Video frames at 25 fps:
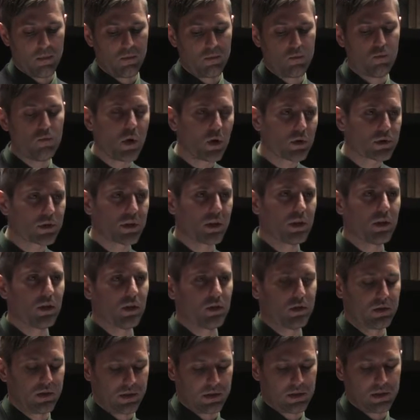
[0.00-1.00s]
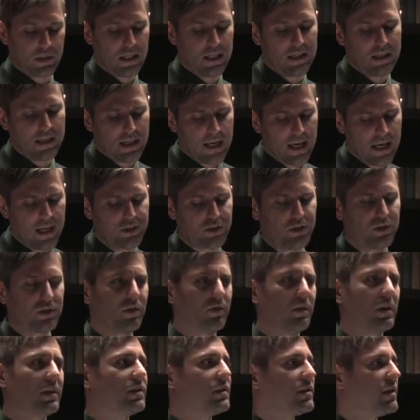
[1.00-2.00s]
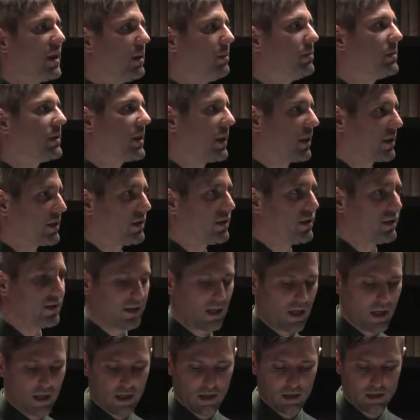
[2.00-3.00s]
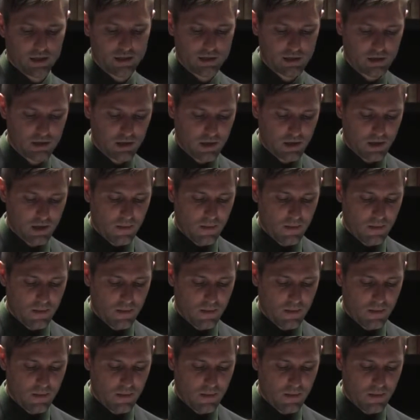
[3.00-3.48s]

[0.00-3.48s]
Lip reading: mostly those indications of his same-sex desires.